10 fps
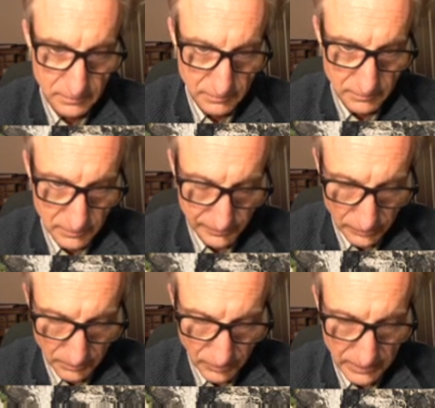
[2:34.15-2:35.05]

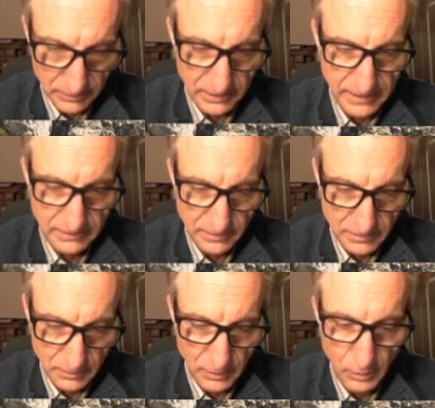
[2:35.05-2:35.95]
circuit breaker connected
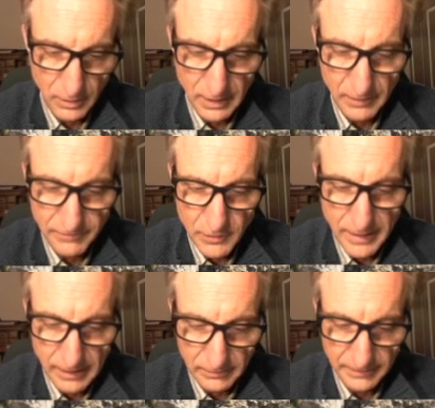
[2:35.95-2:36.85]
to it, or a few
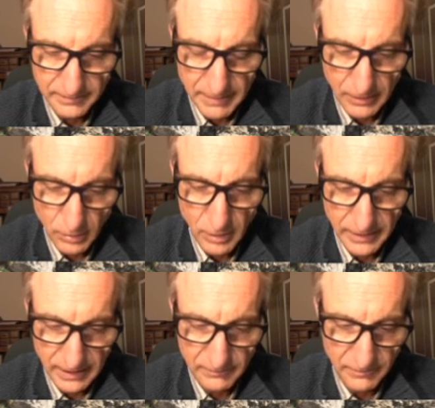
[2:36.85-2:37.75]
outlets might all
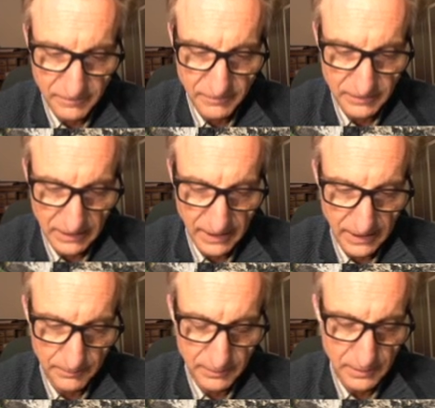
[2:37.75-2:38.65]
have a 15
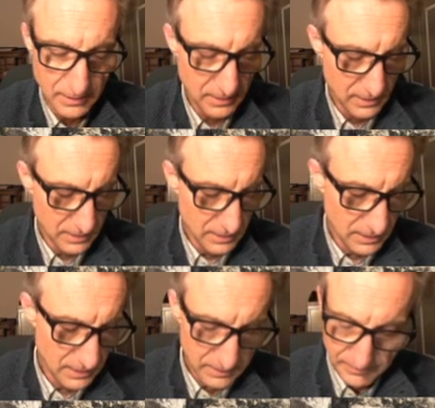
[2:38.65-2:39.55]
amp
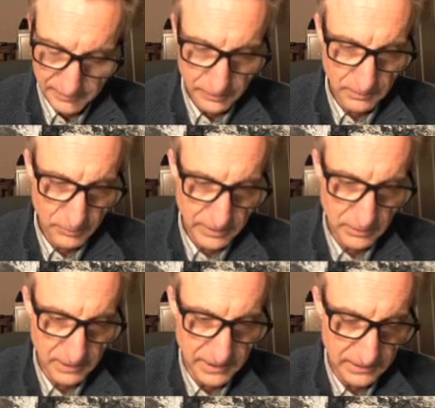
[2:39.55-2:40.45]
circuit breaker
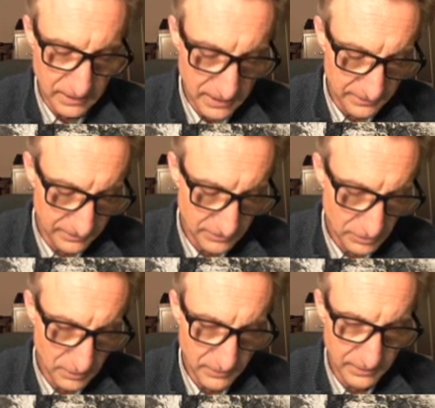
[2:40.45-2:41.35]
connected, as is
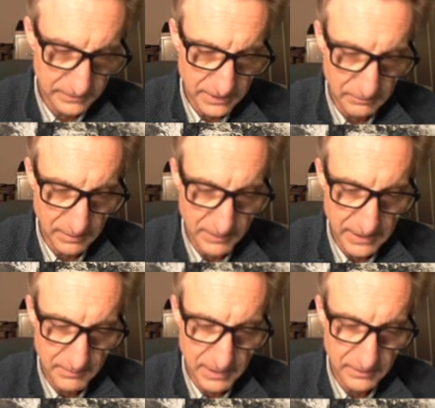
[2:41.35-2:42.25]
shown in this diagram. And
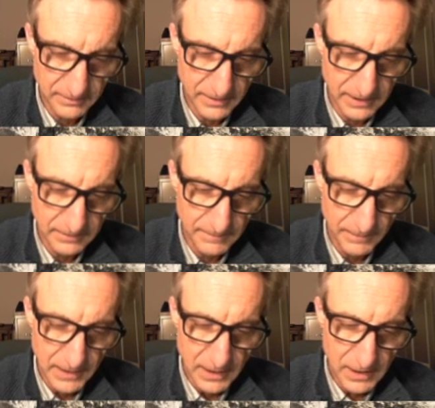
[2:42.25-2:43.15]
that means that
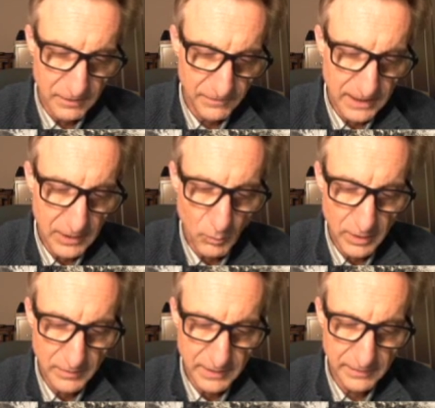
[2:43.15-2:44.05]
if any one
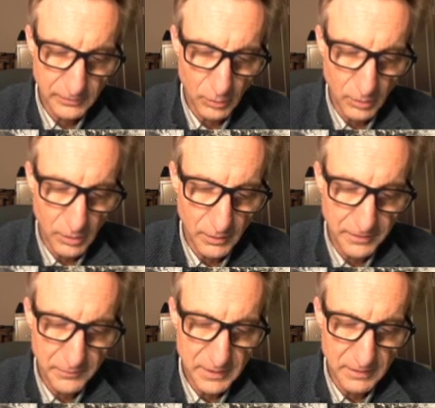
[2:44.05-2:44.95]
of these or all
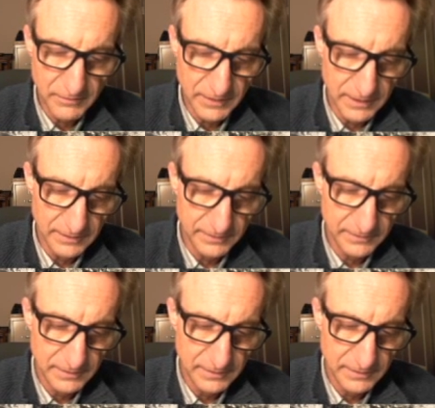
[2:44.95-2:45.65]
3 of these